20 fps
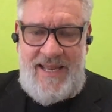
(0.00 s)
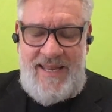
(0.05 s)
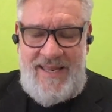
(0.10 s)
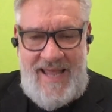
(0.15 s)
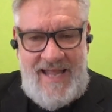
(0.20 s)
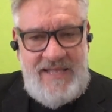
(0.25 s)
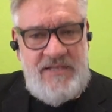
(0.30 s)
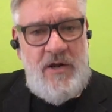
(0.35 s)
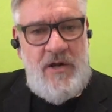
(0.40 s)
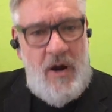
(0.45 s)
And
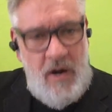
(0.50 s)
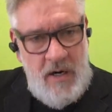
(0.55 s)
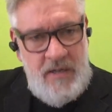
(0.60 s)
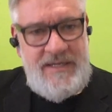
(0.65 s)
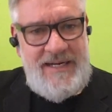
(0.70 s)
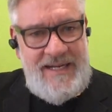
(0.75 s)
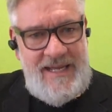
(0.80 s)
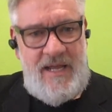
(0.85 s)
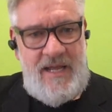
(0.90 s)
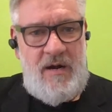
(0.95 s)
that's
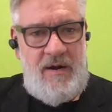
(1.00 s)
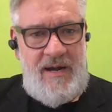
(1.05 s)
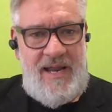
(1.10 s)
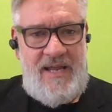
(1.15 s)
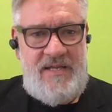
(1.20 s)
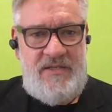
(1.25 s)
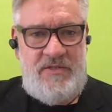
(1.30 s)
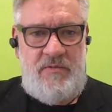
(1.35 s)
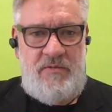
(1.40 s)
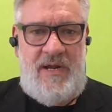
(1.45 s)
hard to get our
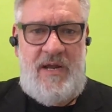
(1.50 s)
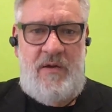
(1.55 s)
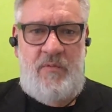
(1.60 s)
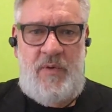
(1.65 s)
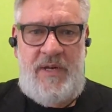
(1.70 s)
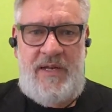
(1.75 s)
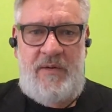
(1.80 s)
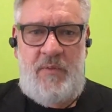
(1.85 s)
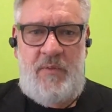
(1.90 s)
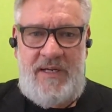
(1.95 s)
heads around.
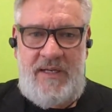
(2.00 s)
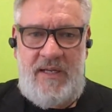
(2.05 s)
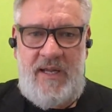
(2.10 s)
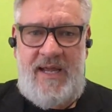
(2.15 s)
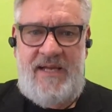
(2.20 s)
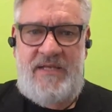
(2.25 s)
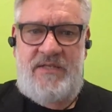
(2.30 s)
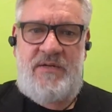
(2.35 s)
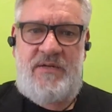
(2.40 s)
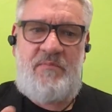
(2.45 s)
We
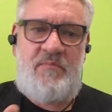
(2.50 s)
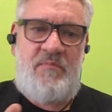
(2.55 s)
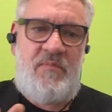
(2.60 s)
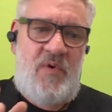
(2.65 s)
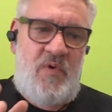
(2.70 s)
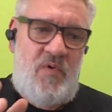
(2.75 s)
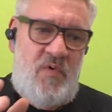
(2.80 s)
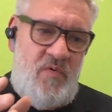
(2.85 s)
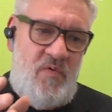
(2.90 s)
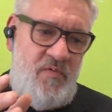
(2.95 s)
like to
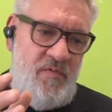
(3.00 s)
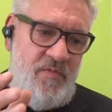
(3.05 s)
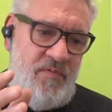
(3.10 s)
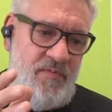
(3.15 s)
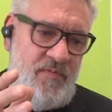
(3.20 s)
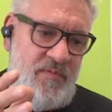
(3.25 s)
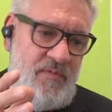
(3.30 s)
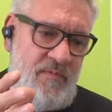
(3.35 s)
move